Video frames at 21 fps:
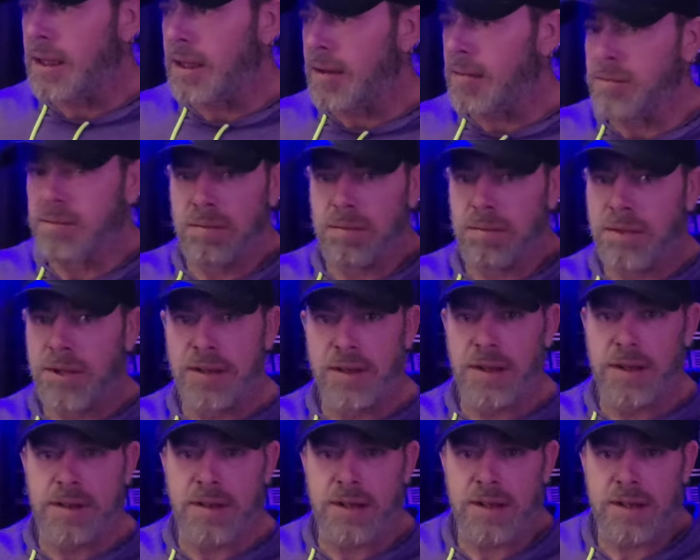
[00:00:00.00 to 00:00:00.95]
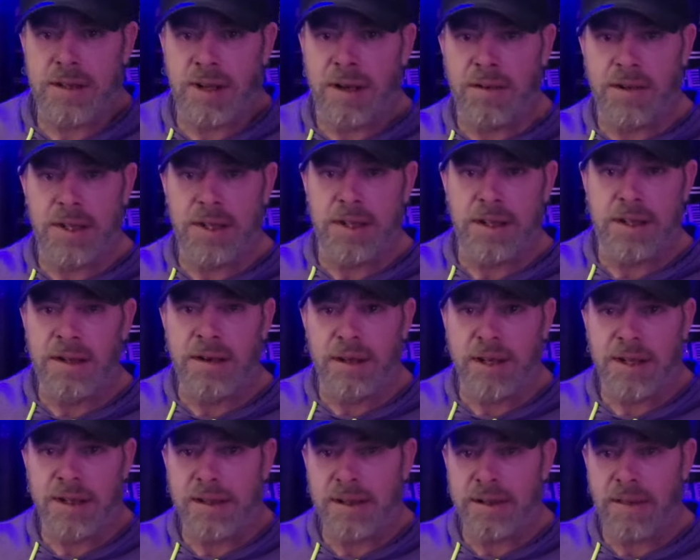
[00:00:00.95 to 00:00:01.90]
um, you, you, just don't need to do
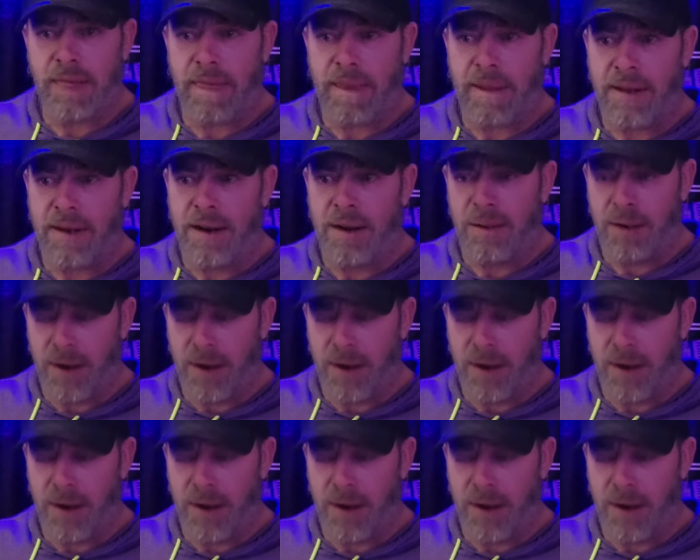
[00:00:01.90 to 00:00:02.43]
it. And